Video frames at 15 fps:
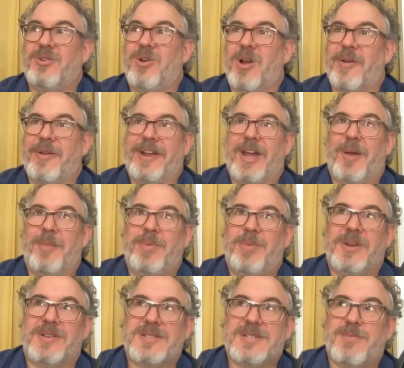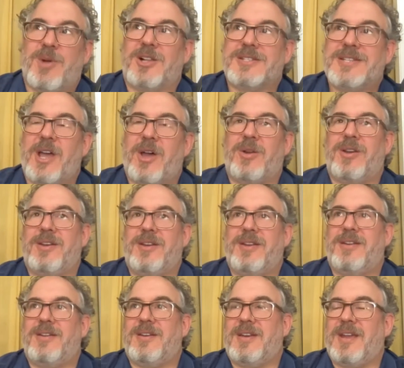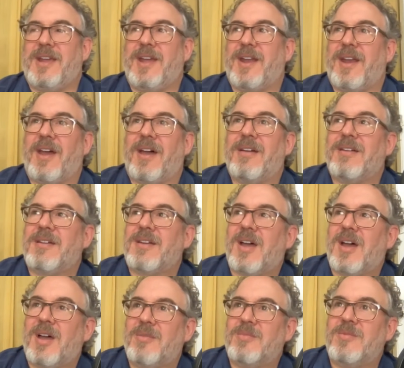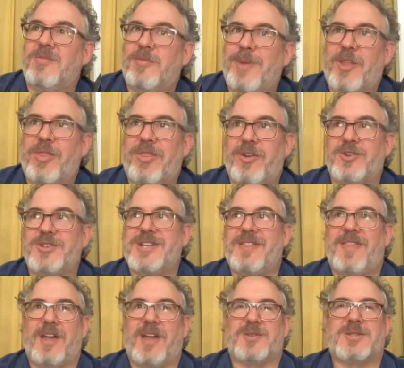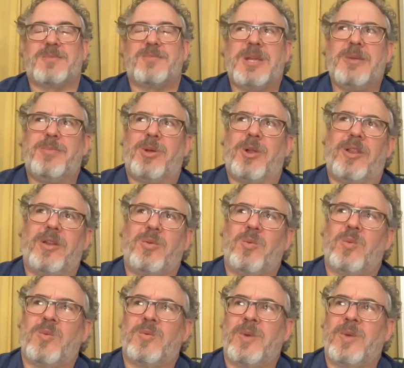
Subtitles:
growing up in a small town in Indiana, about 13,000 people. And